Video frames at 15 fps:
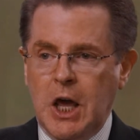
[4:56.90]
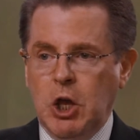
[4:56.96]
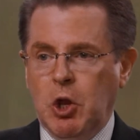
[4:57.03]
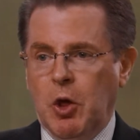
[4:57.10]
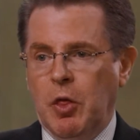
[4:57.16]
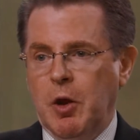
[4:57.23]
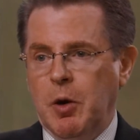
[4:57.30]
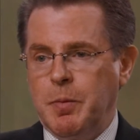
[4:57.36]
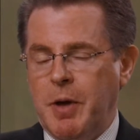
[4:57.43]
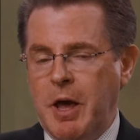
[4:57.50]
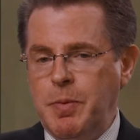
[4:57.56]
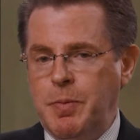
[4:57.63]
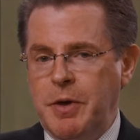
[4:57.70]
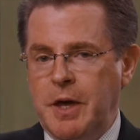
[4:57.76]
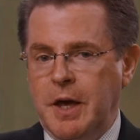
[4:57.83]
you know, there
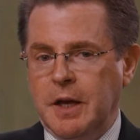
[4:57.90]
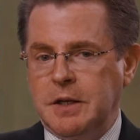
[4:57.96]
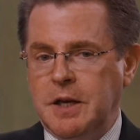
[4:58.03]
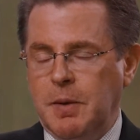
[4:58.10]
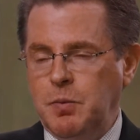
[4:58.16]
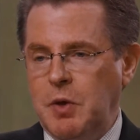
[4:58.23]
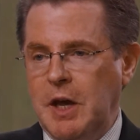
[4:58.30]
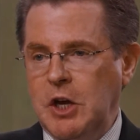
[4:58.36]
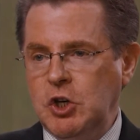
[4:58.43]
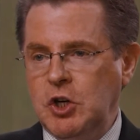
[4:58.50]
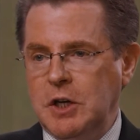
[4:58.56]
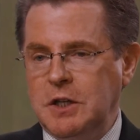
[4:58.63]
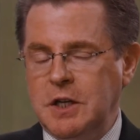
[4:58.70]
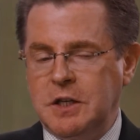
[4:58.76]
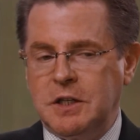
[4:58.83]
might be a
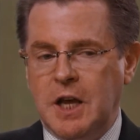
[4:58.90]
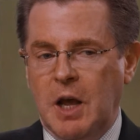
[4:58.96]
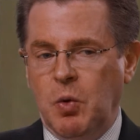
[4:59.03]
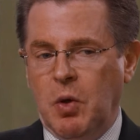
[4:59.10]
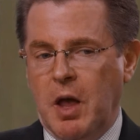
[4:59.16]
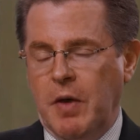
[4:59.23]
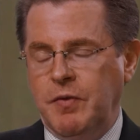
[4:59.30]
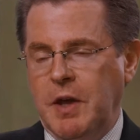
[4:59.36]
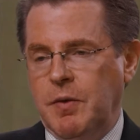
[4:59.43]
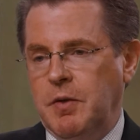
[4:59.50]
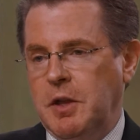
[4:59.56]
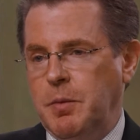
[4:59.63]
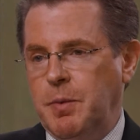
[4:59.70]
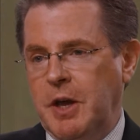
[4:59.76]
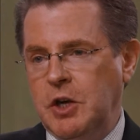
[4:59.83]
temptation to say, well, I've given
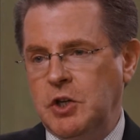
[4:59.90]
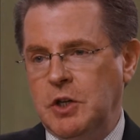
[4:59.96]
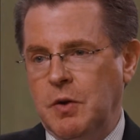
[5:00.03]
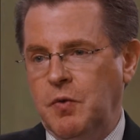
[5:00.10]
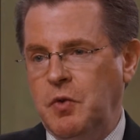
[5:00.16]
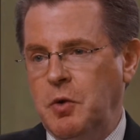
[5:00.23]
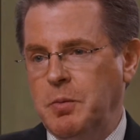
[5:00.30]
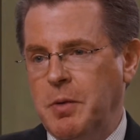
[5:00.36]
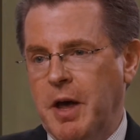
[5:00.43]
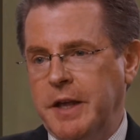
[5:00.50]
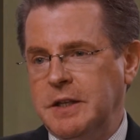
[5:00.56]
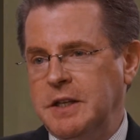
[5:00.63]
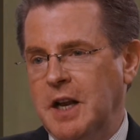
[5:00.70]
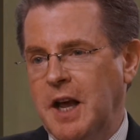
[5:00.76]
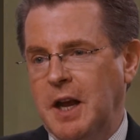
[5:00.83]
the patient a few
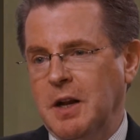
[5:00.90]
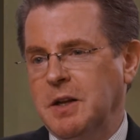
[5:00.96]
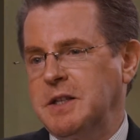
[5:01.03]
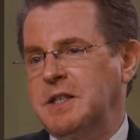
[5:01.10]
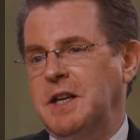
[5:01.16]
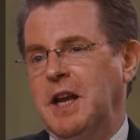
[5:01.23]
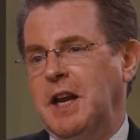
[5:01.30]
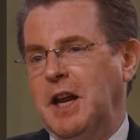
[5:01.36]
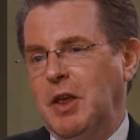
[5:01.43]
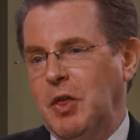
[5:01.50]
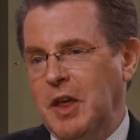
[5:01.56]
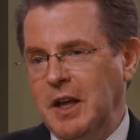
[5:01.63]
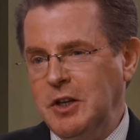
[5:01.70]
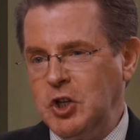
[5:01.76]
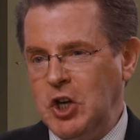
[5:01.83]
months and I don't see
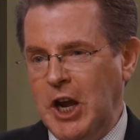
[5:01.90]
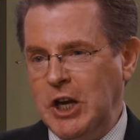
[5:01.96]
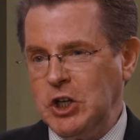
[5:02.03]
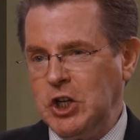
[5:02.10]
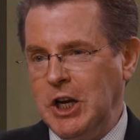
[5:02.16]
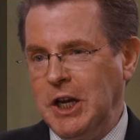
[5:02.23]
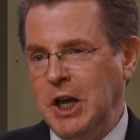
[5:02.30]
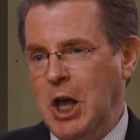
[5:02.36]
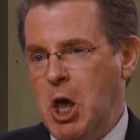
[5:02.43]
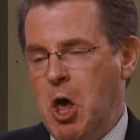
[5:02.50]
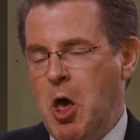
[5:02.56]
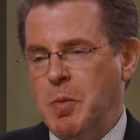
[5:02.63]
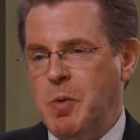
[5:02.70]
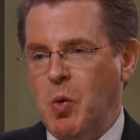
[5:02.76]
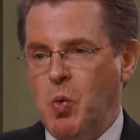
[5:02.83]
anything changing.
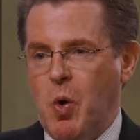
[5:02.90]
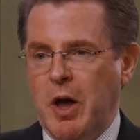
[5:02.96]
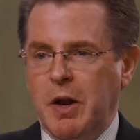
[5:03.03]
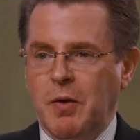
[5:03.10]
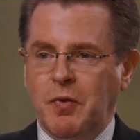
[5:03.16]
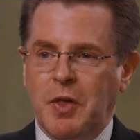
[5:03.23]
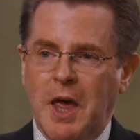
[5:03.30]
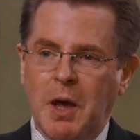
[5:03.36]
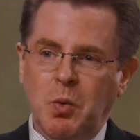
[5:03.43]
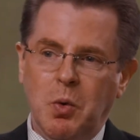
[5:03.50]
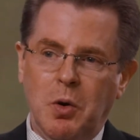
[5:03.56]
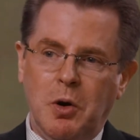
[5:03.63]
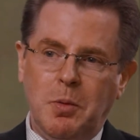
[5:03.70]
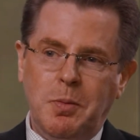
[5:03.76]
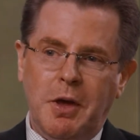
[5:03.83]
But what if they were to